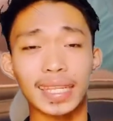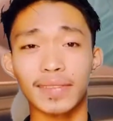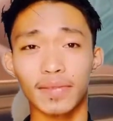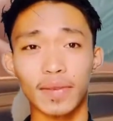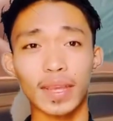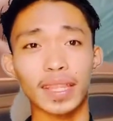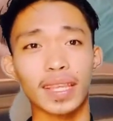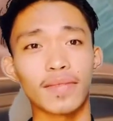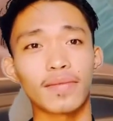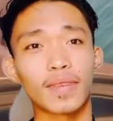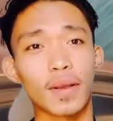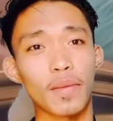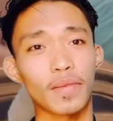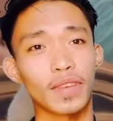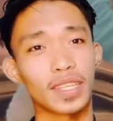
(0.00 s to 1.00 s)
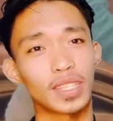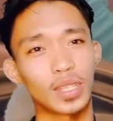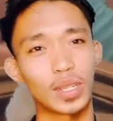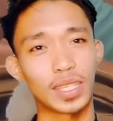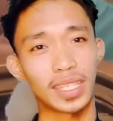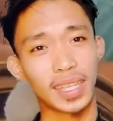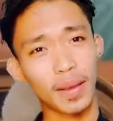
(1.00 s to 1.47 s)
evaluating some
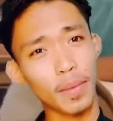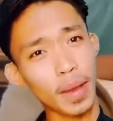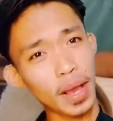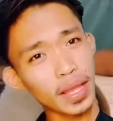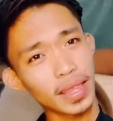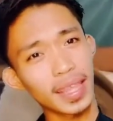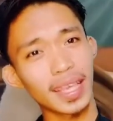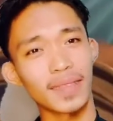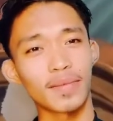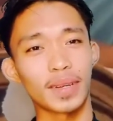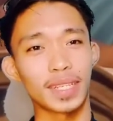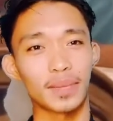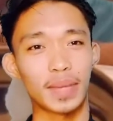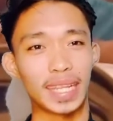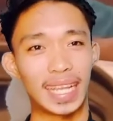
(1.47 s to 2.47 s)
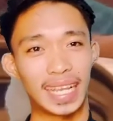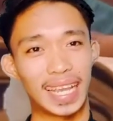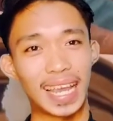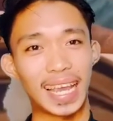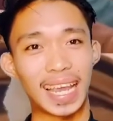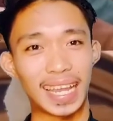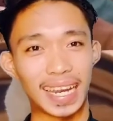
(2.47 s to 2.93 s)
features with deeper
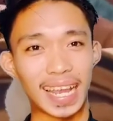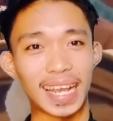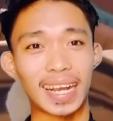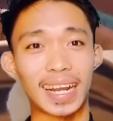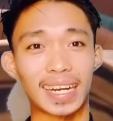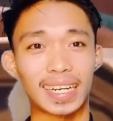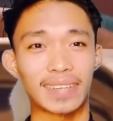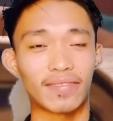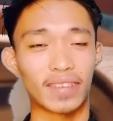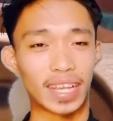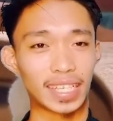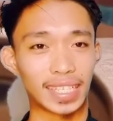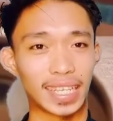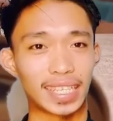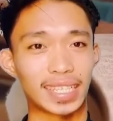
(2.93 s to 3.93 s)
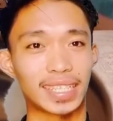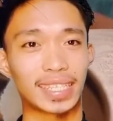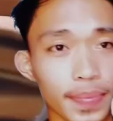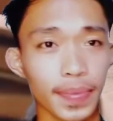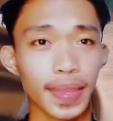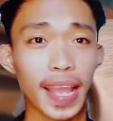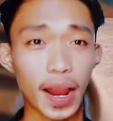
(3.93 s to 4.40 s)
meaning and hard
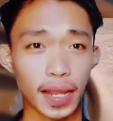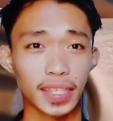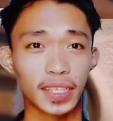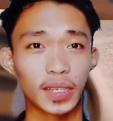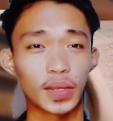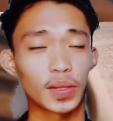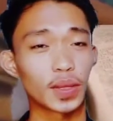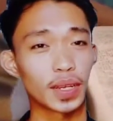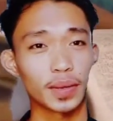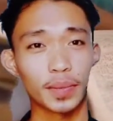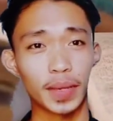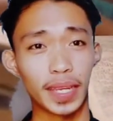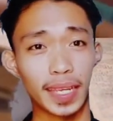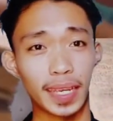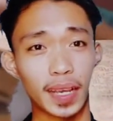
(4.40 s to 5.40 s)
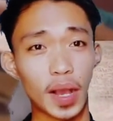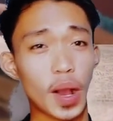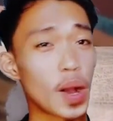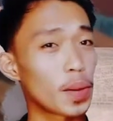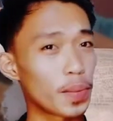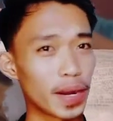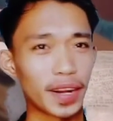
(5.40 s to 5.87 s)
phrases. Now let's go to the meaning
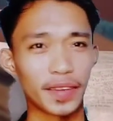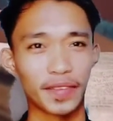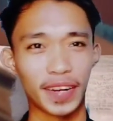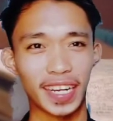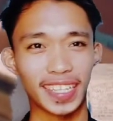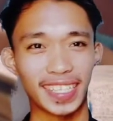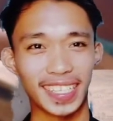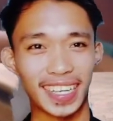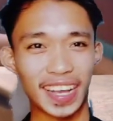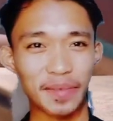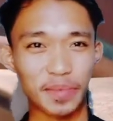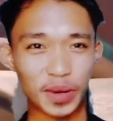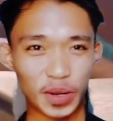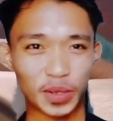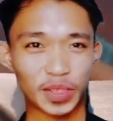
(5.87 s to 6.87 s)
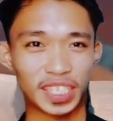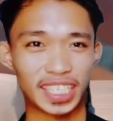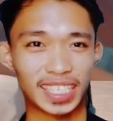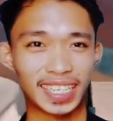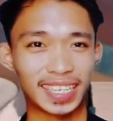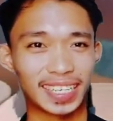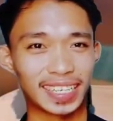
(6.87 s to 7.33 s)
of paraphrastic
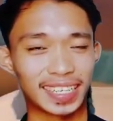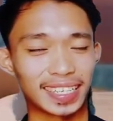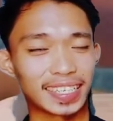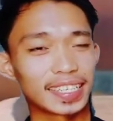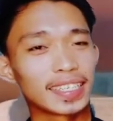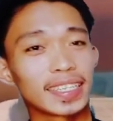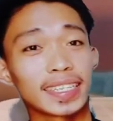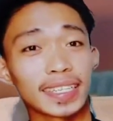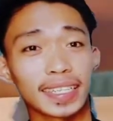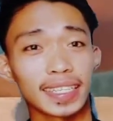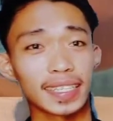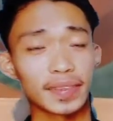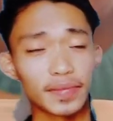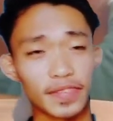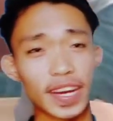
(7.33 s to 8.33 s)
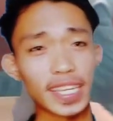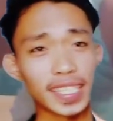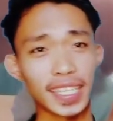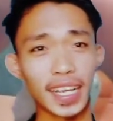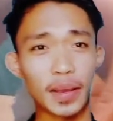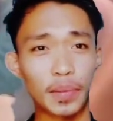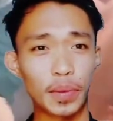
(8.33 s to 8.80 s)
approach.
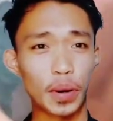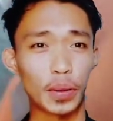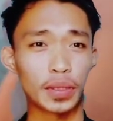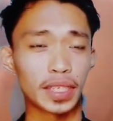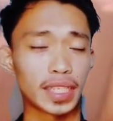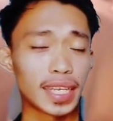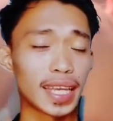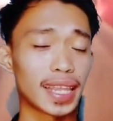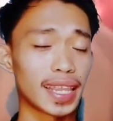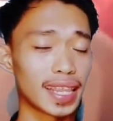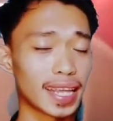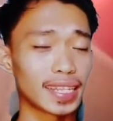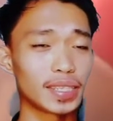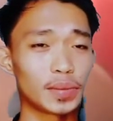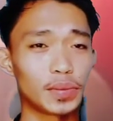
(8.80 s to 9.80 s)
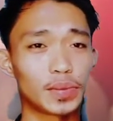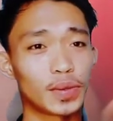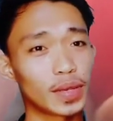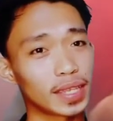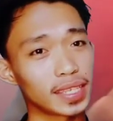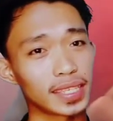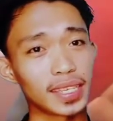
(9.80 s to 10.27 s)
Paraphrastic approach deals
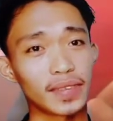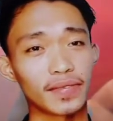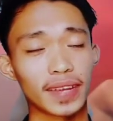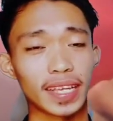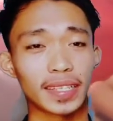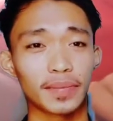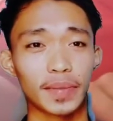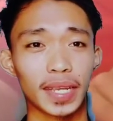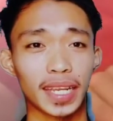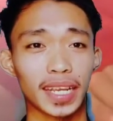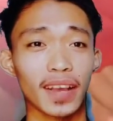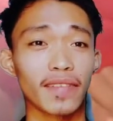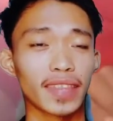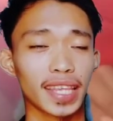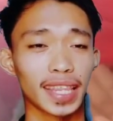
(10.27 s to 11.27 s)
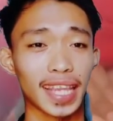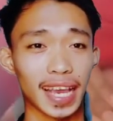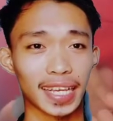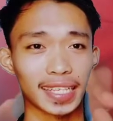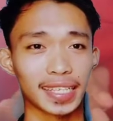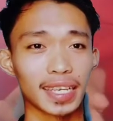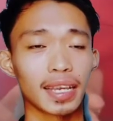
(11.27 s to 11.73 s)
with the surface meaning of the
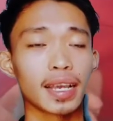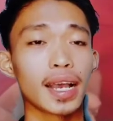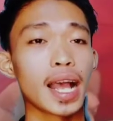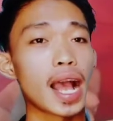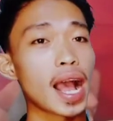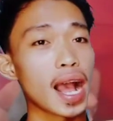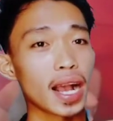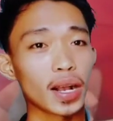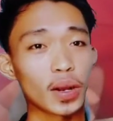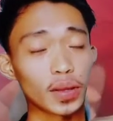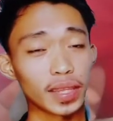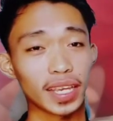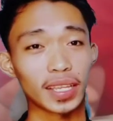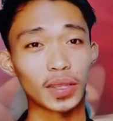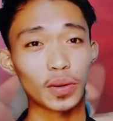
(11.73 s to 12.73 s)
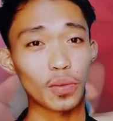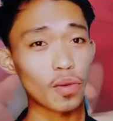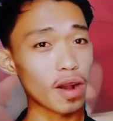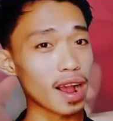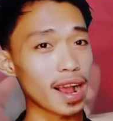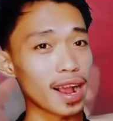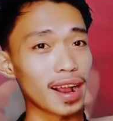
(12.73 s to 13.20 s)
text, according to
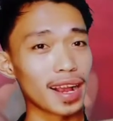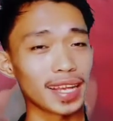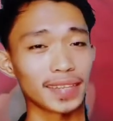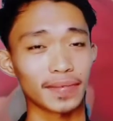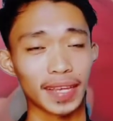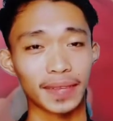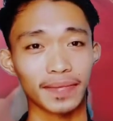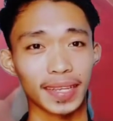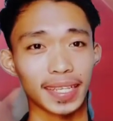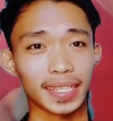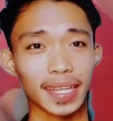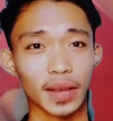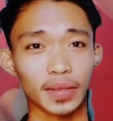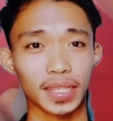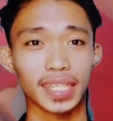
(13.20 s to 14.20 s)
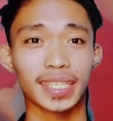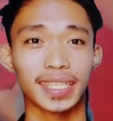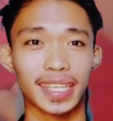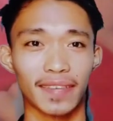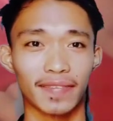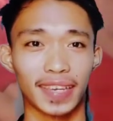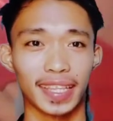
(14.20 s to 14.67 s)
Wang and MB
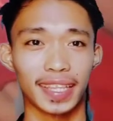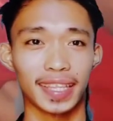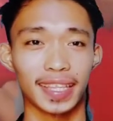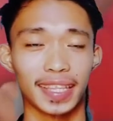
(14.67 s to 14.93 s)
2007.